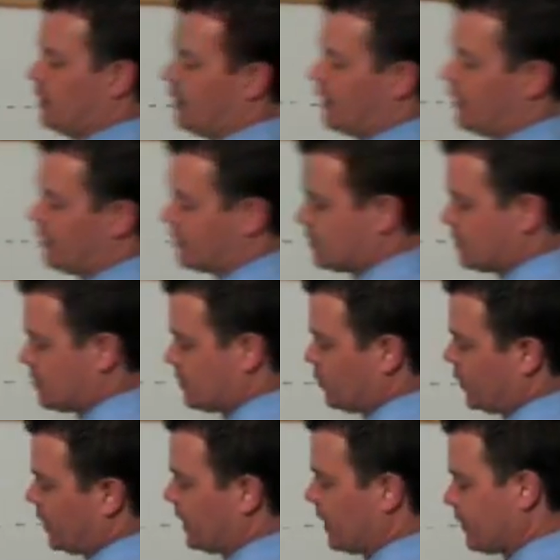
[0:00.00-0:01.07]
And
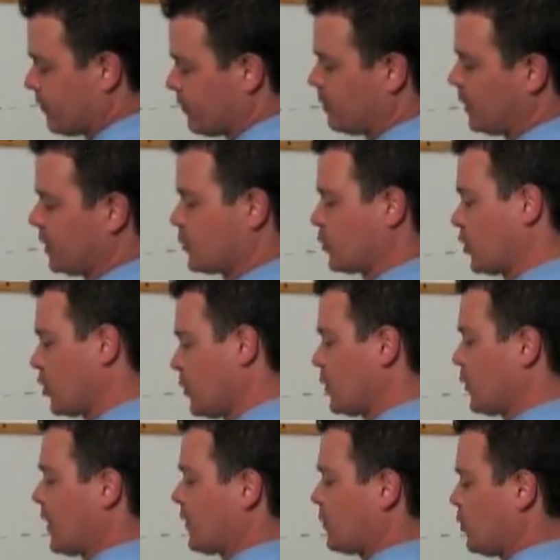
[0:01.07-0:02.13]
because we're
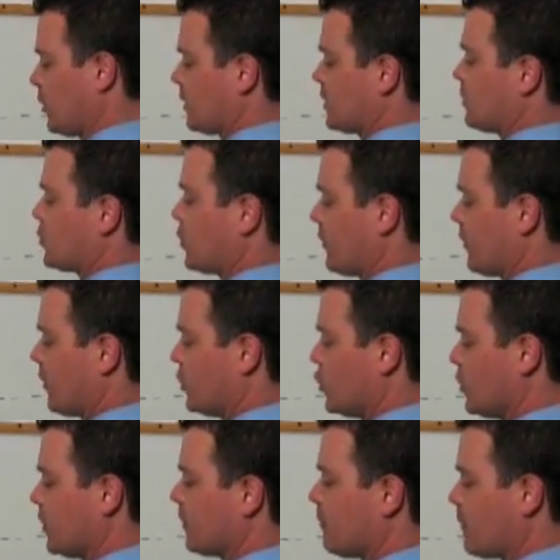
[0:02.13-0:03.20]
human, we have to put some sort of a
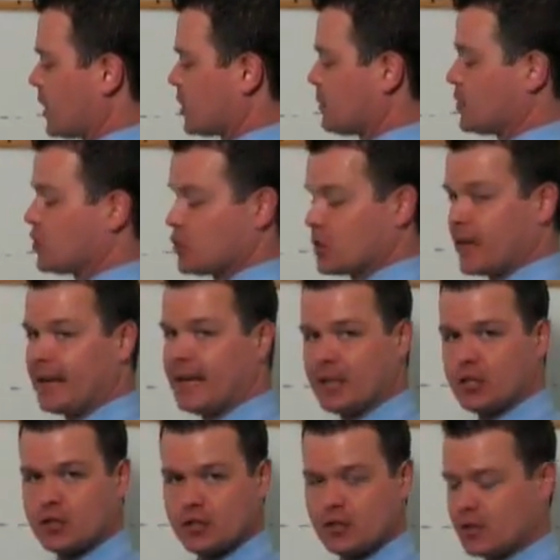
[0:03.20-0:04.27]
unit of measurement, just like
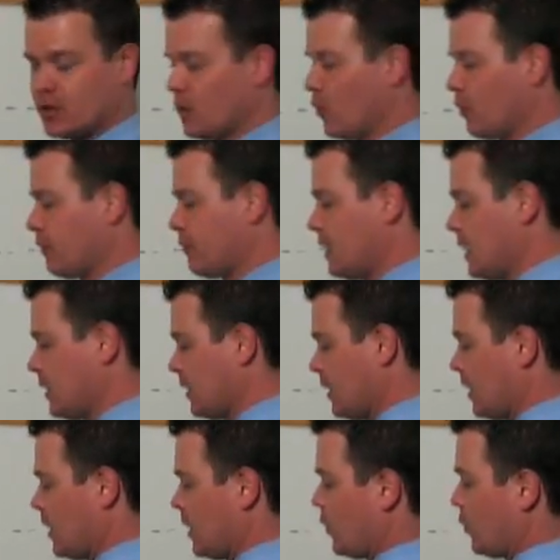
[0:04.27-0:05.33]
inches or feet.
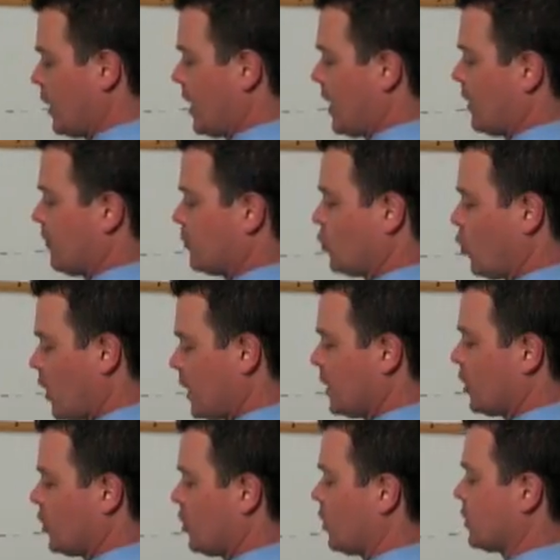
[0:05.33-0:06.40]
We have 20
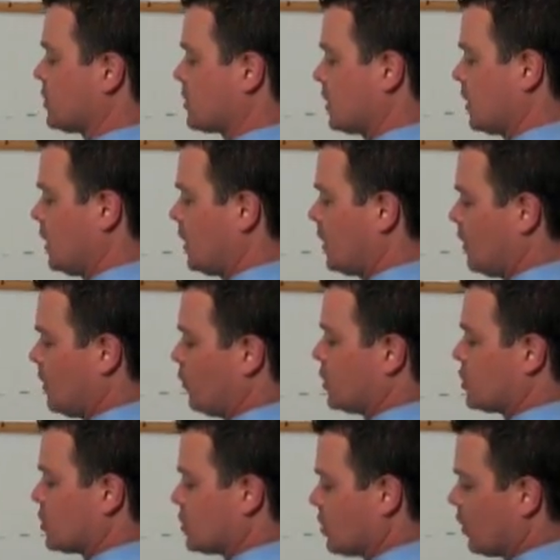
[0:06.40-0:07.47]
hertz,
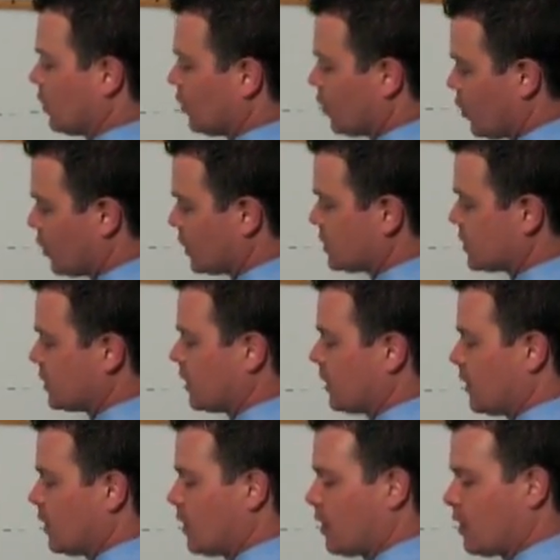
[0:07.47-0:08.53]
which is the lowest
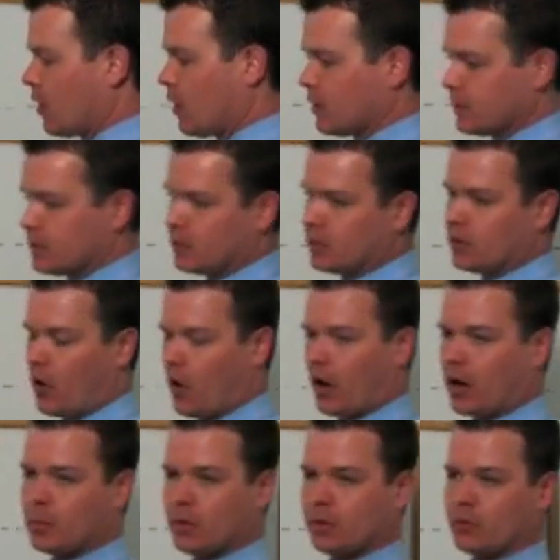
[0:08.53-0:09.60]

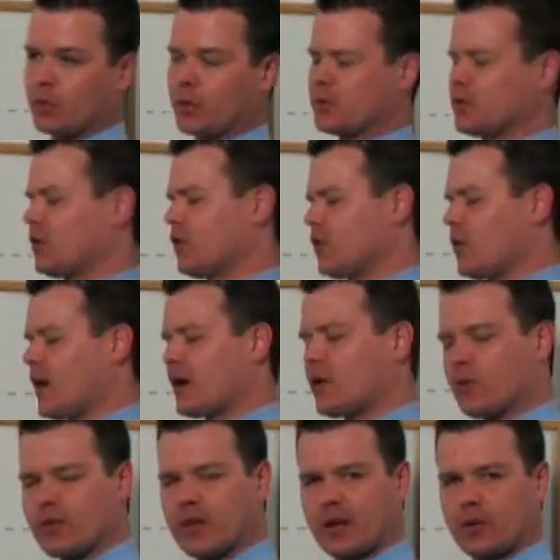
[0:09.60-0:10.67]
audible frequency, although I
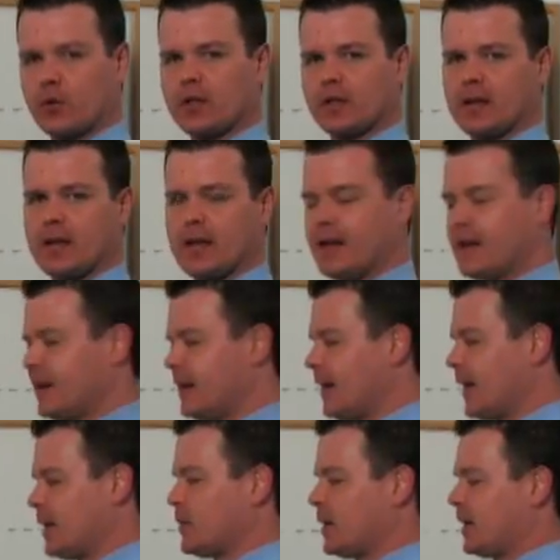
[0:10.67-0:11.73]
don't think really
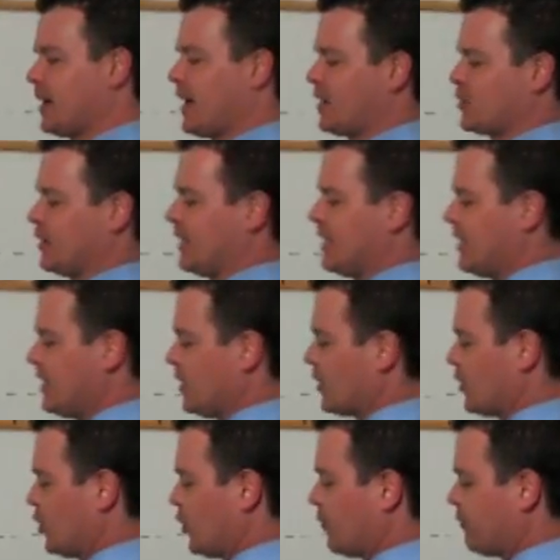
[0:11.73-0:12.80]
anybody can actually
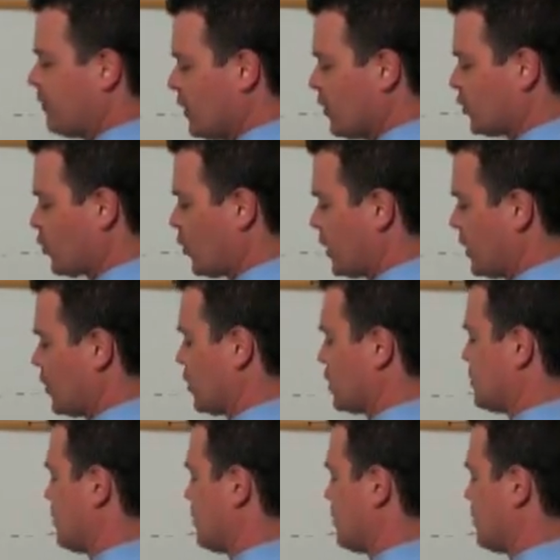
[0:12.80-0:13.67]
hear. You'll feel 20 hertz